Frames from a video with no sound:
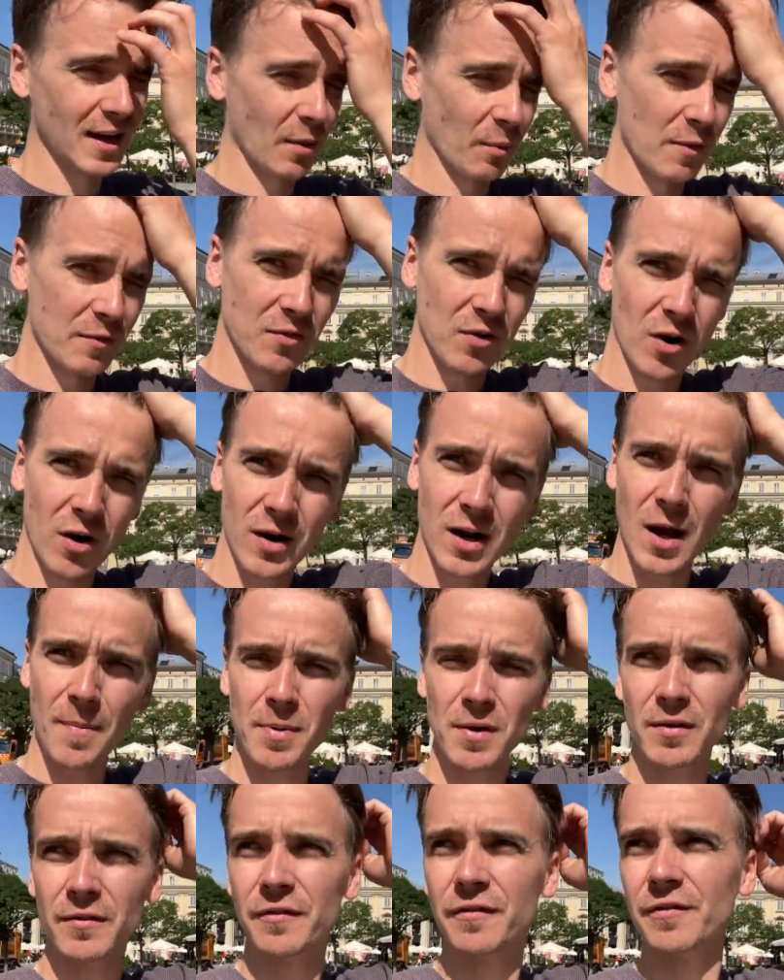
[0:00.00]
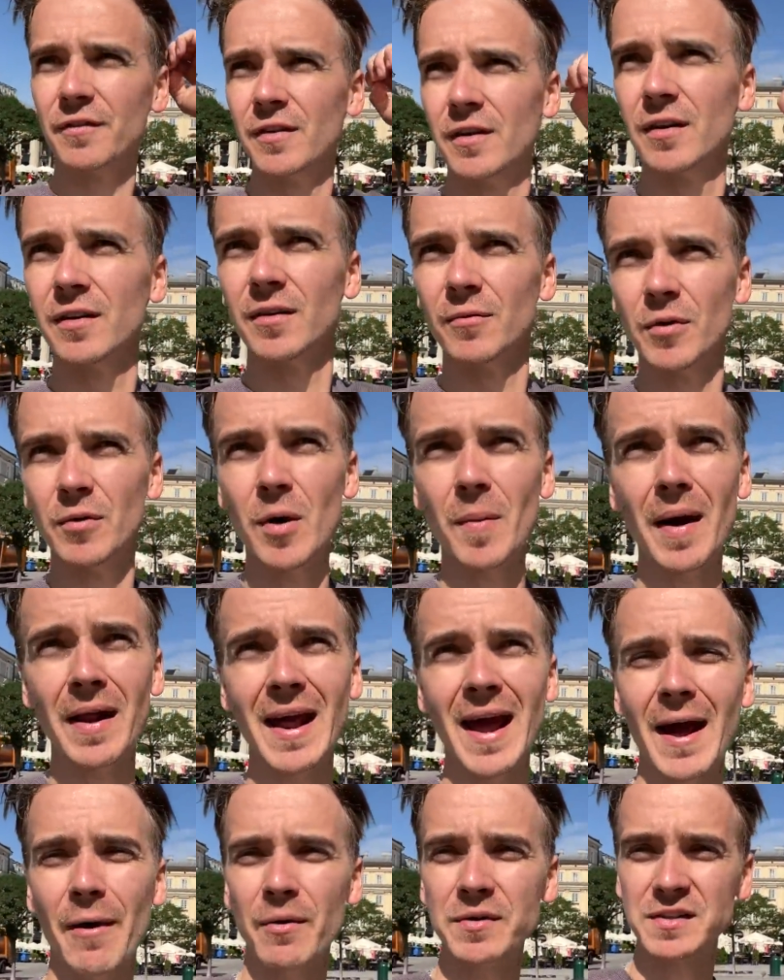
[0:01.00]
we've got a couple of we've got about
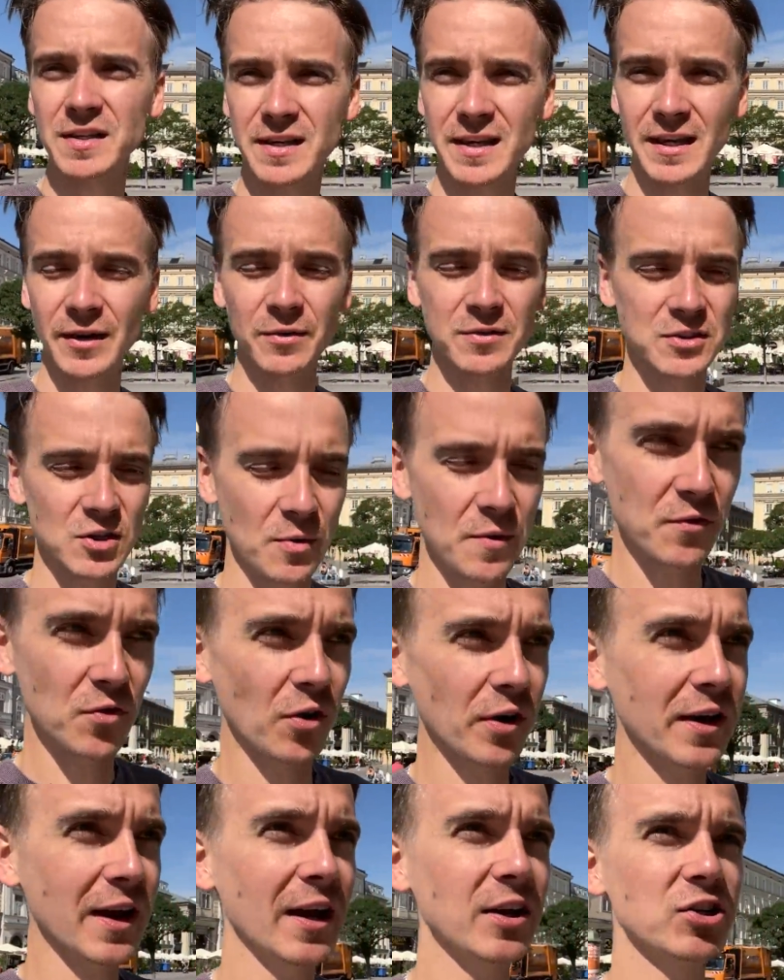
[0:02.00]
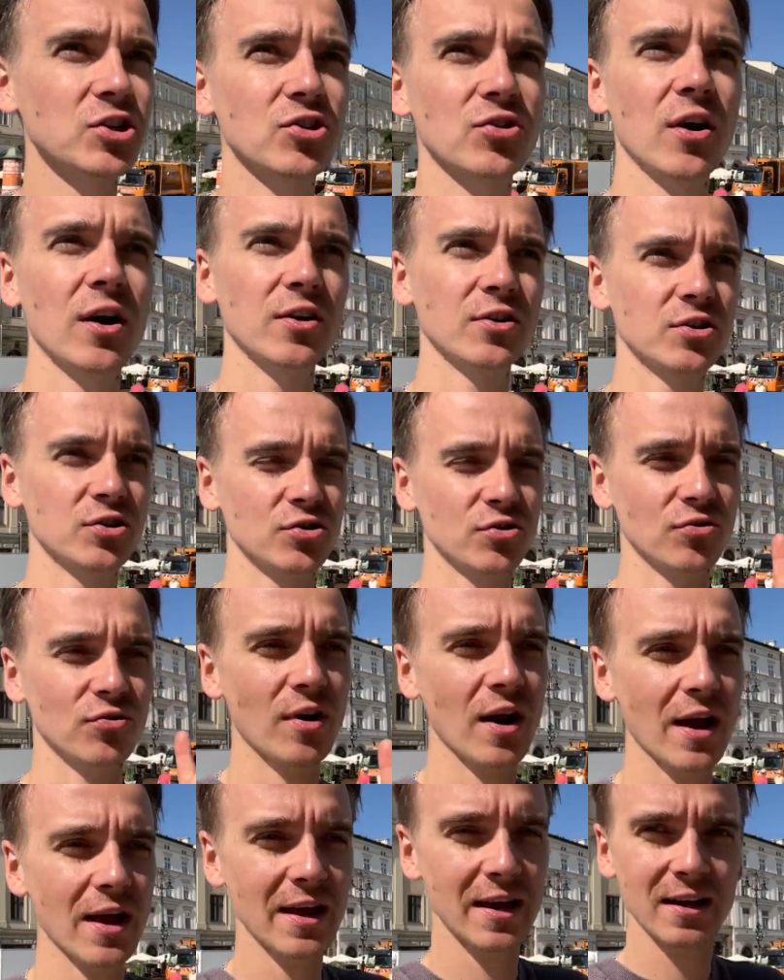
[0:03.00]
an hour to kill until we've got to get a, tra a
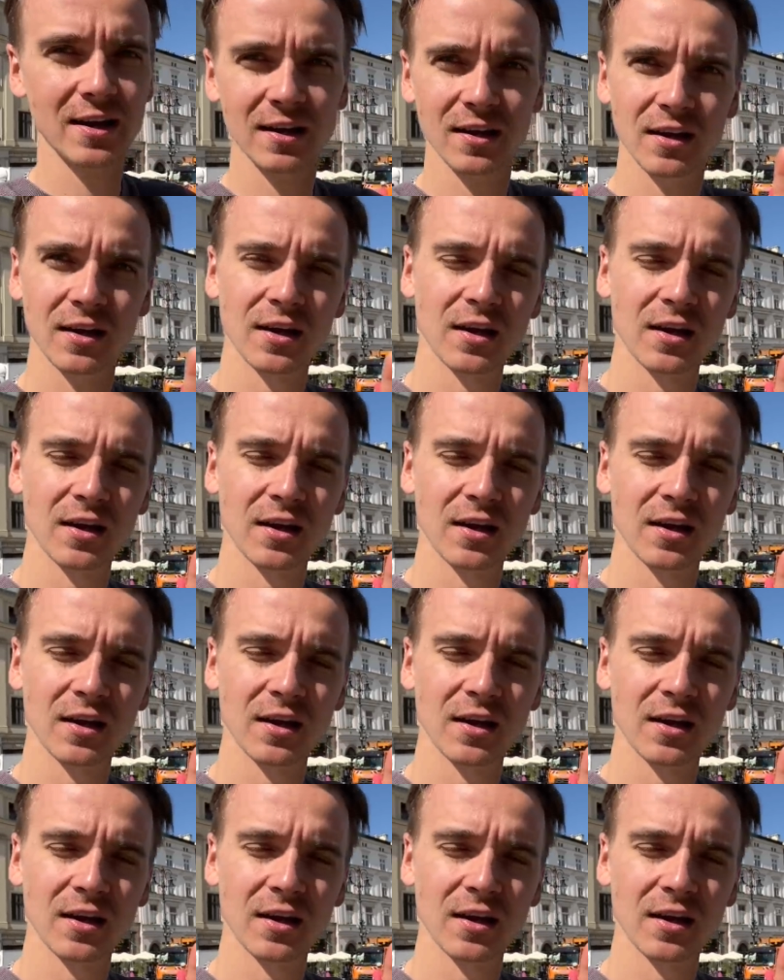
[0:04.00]
train